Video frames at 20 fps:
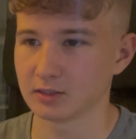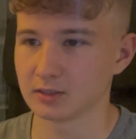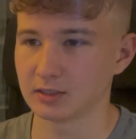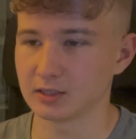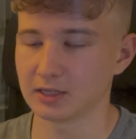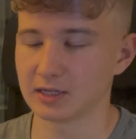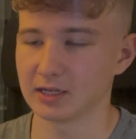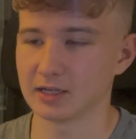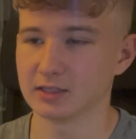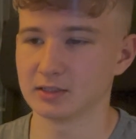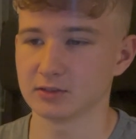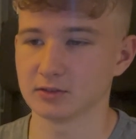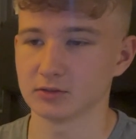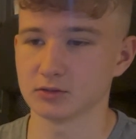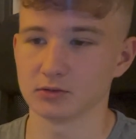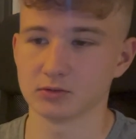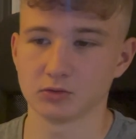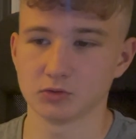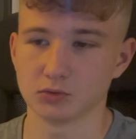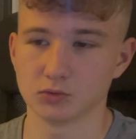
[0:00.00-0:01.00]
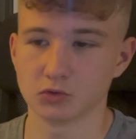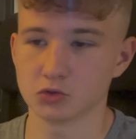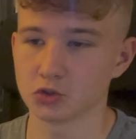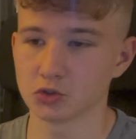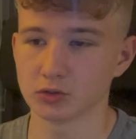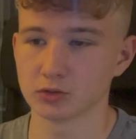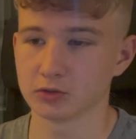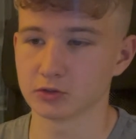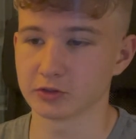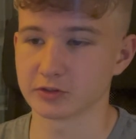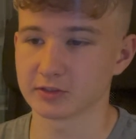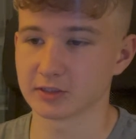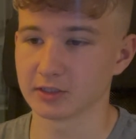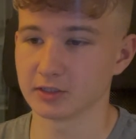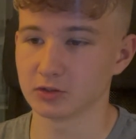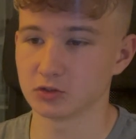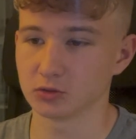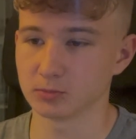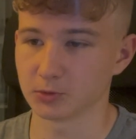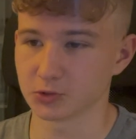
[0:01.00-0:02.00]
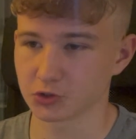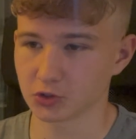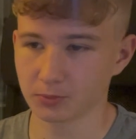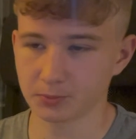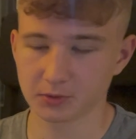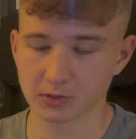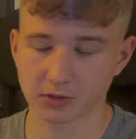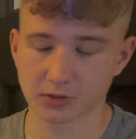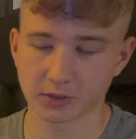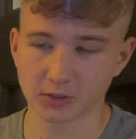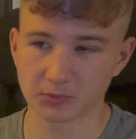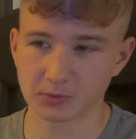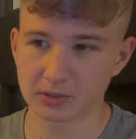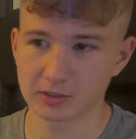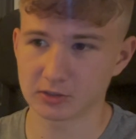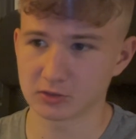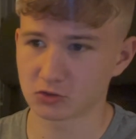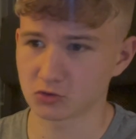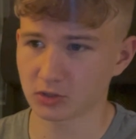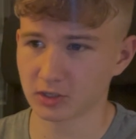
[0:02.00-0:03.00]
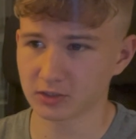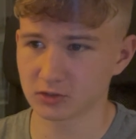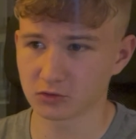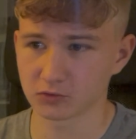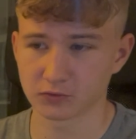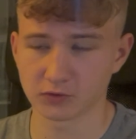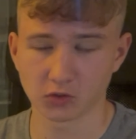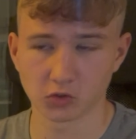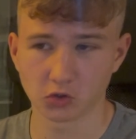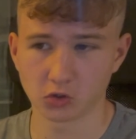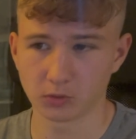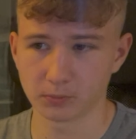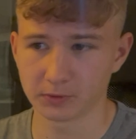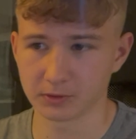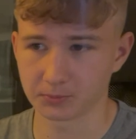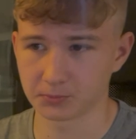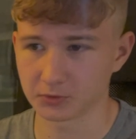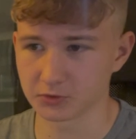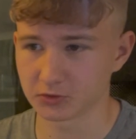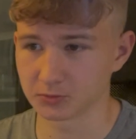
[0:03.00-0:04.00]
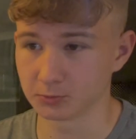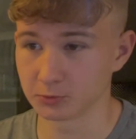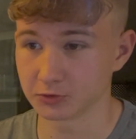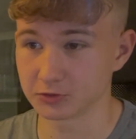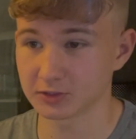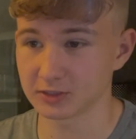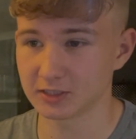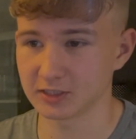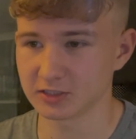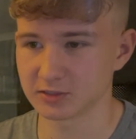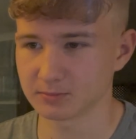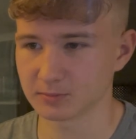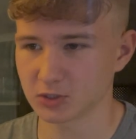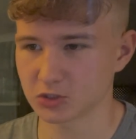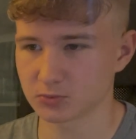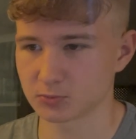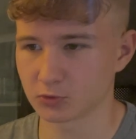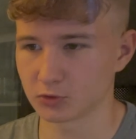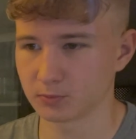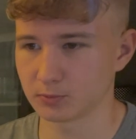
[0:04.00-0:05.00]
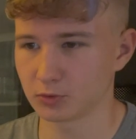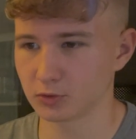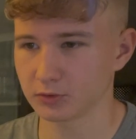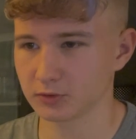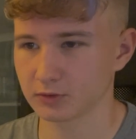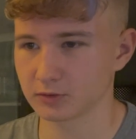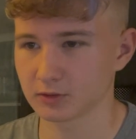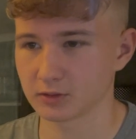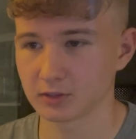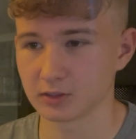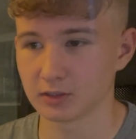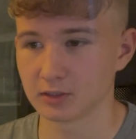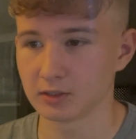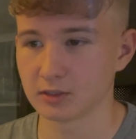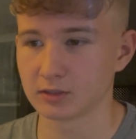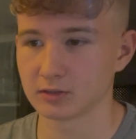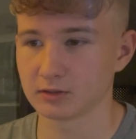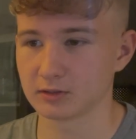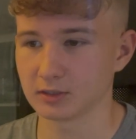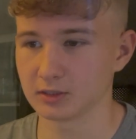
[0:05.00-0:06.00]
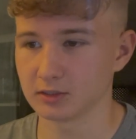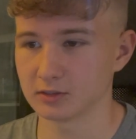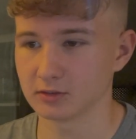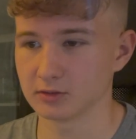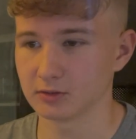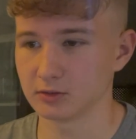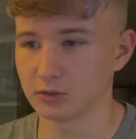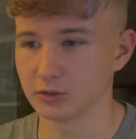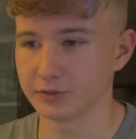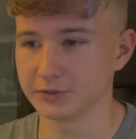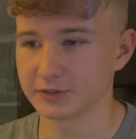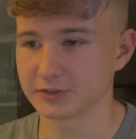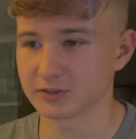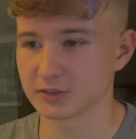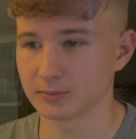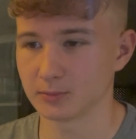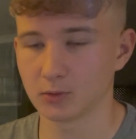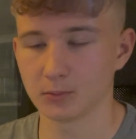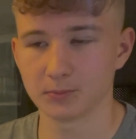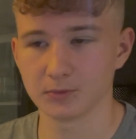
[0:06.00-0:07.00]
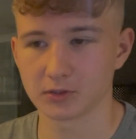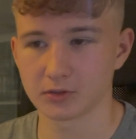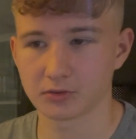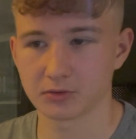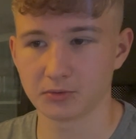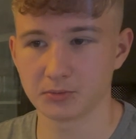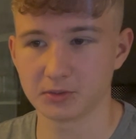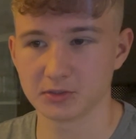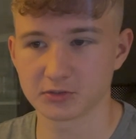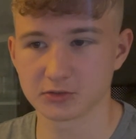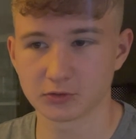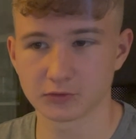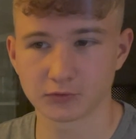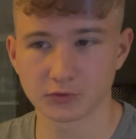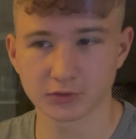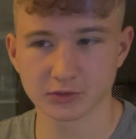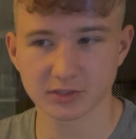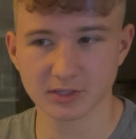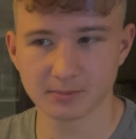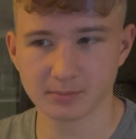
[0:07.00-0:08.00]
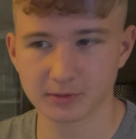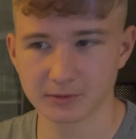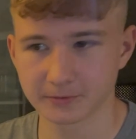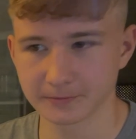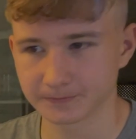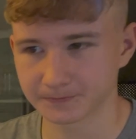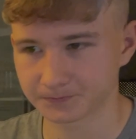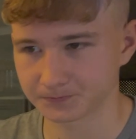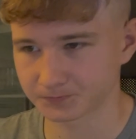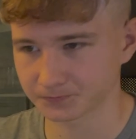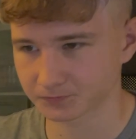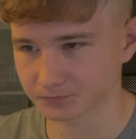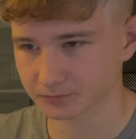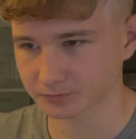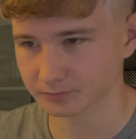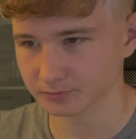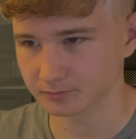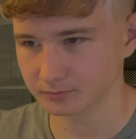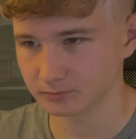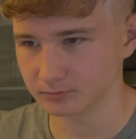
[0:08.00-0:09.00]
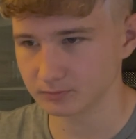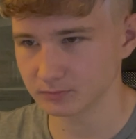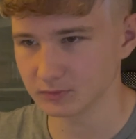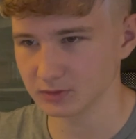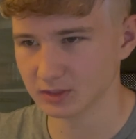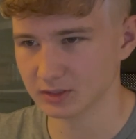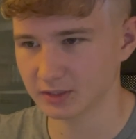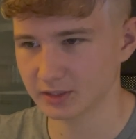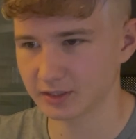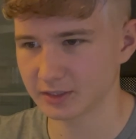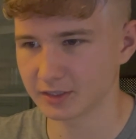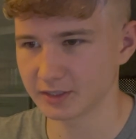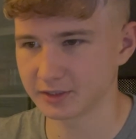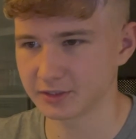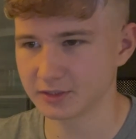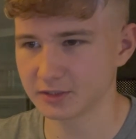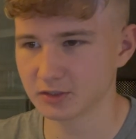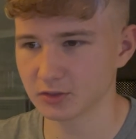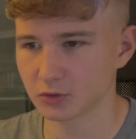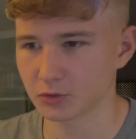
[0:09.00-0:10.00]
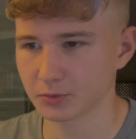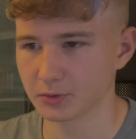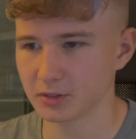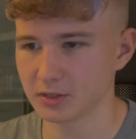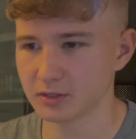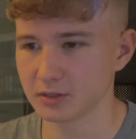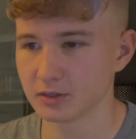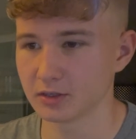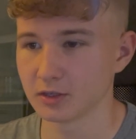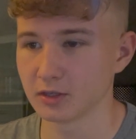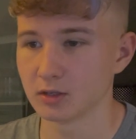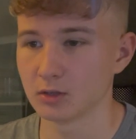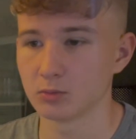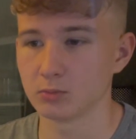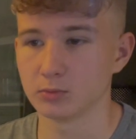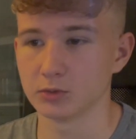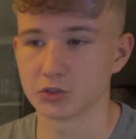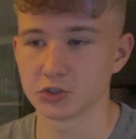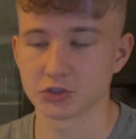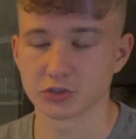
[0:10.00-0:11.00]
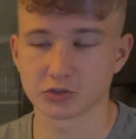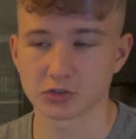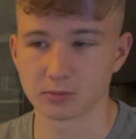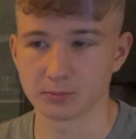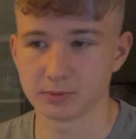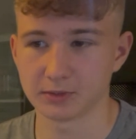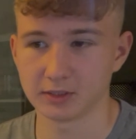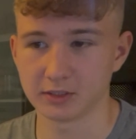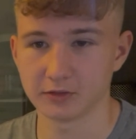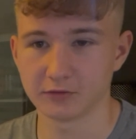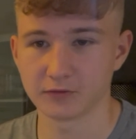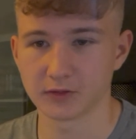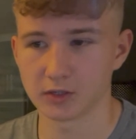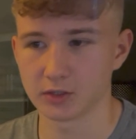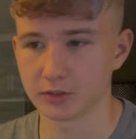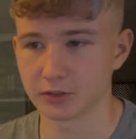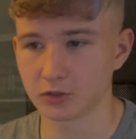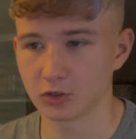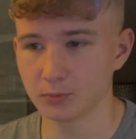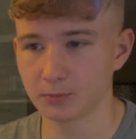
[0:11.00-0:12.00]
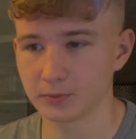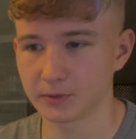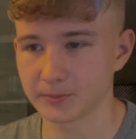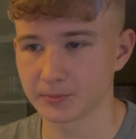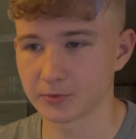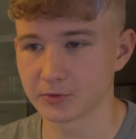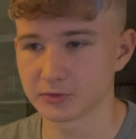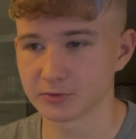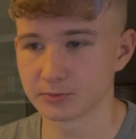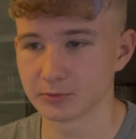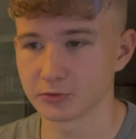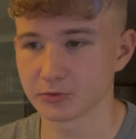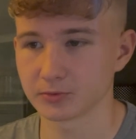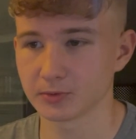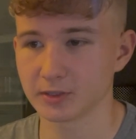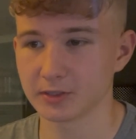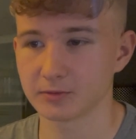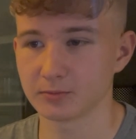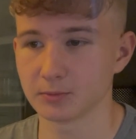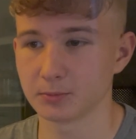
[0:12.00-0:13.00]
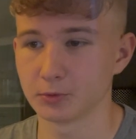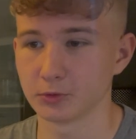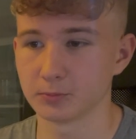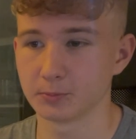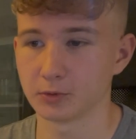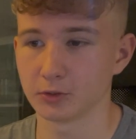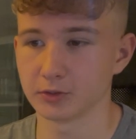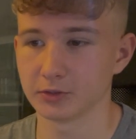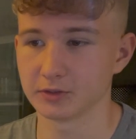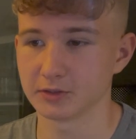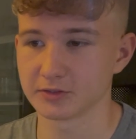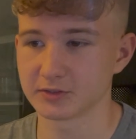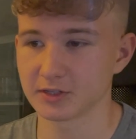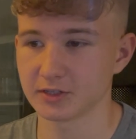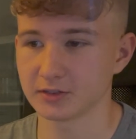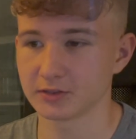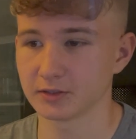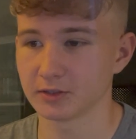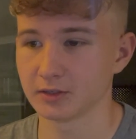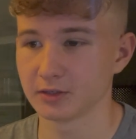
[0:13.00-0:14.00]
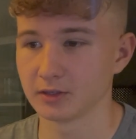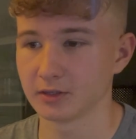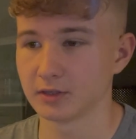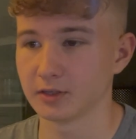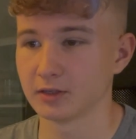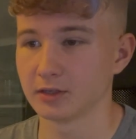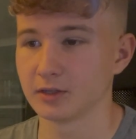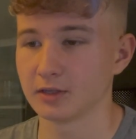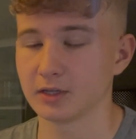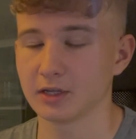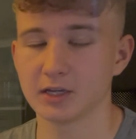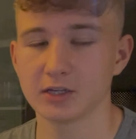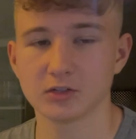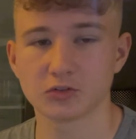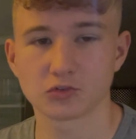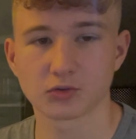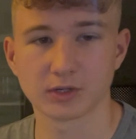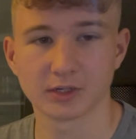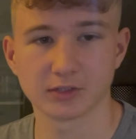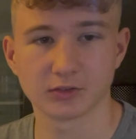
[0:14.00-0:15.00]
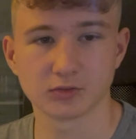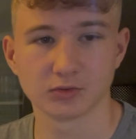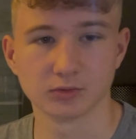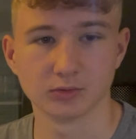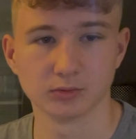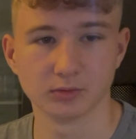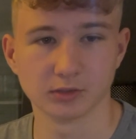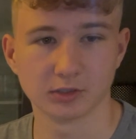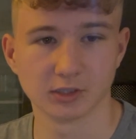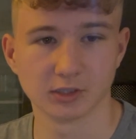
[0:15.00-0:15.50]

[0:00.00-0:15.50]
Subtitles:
and you shouldn't study too much opening theory. Trying to follow opening principles is much more important than learning some opening theory. So for example, here already, we're just completely following opening principle, right? We put pawn in the center and trying to